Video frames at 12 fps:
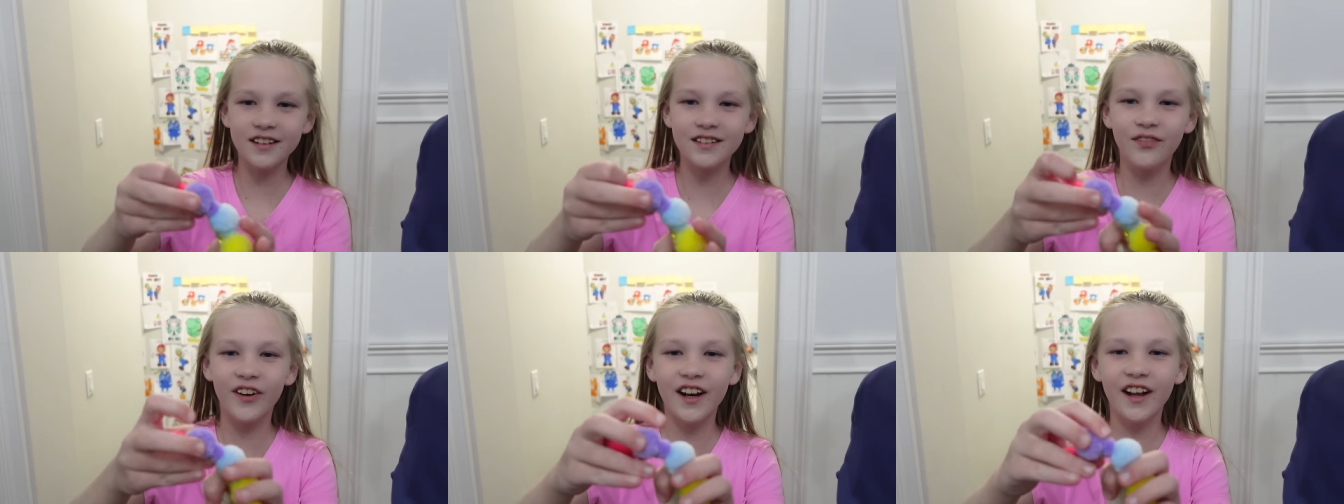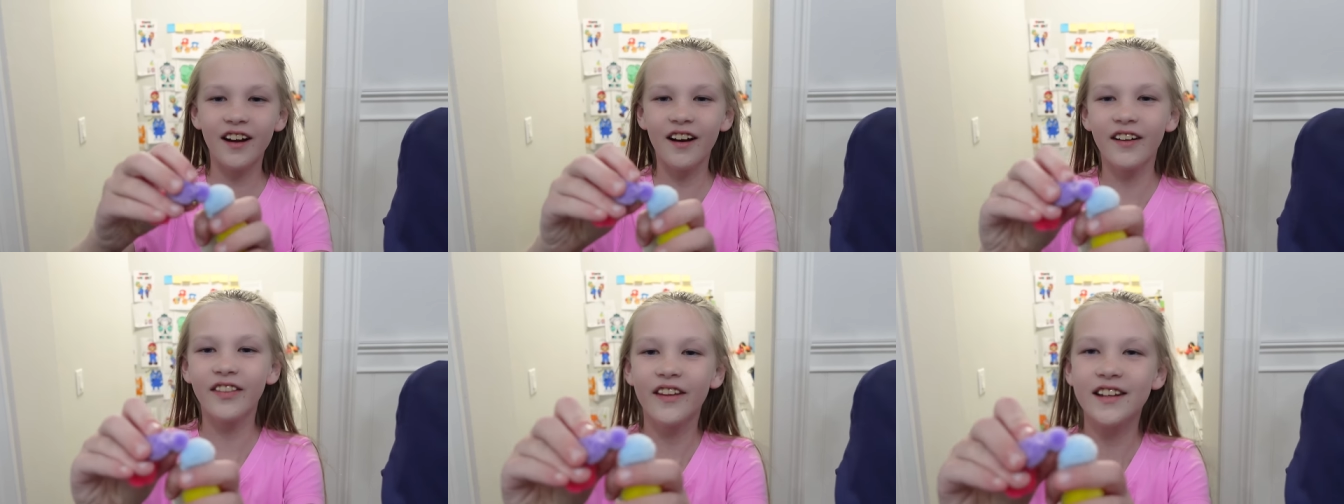was putting
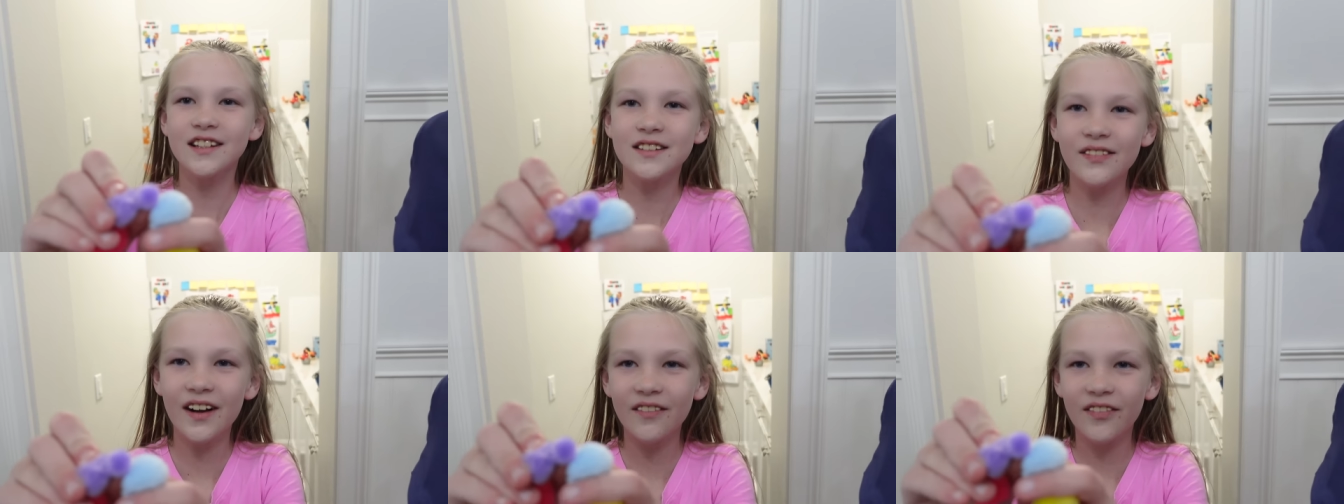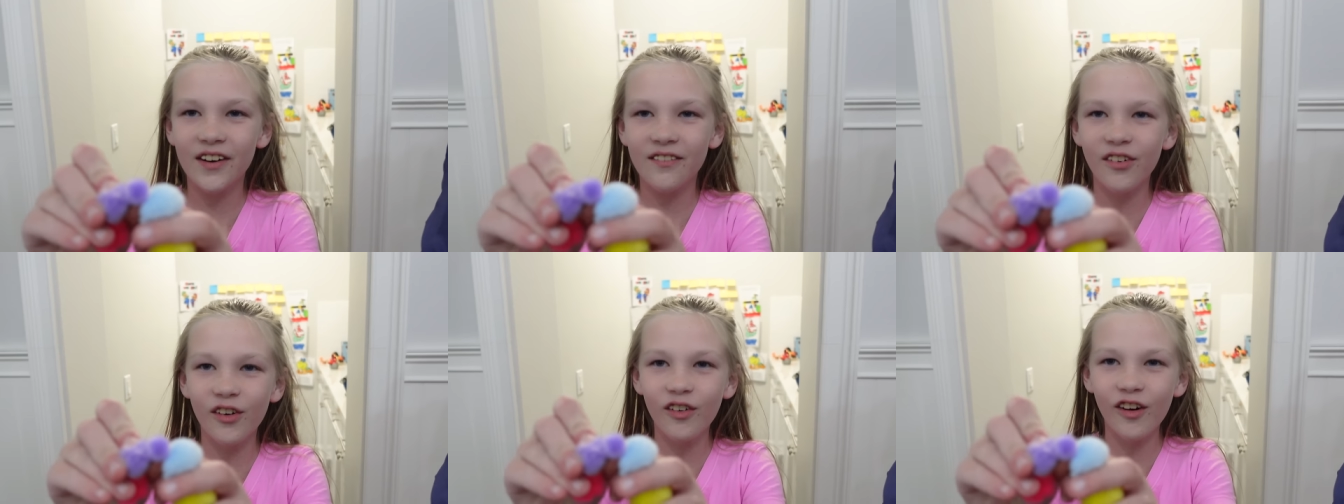on the small
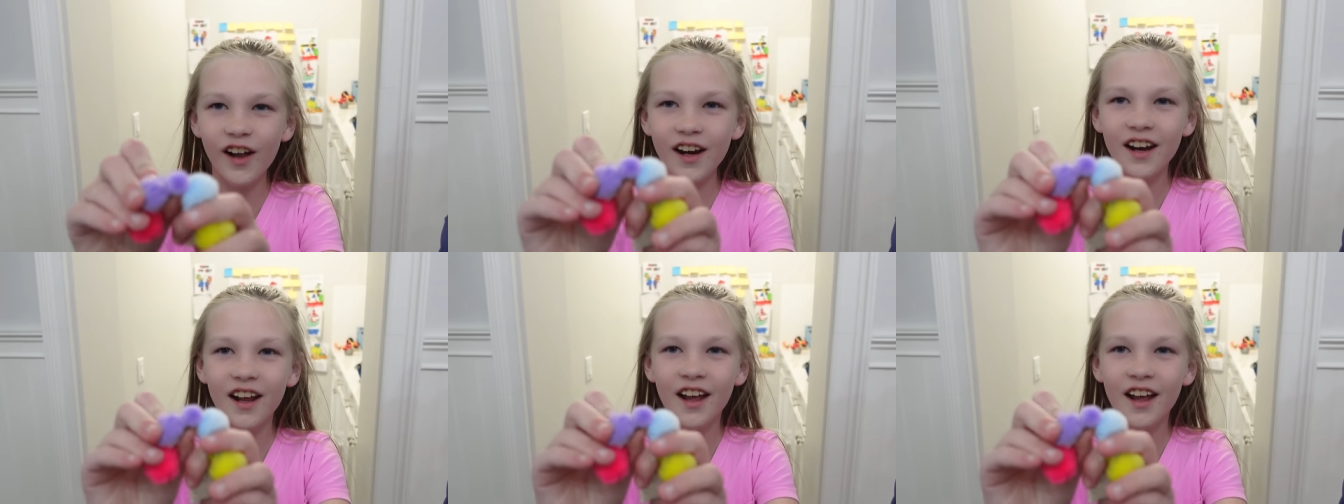purple one,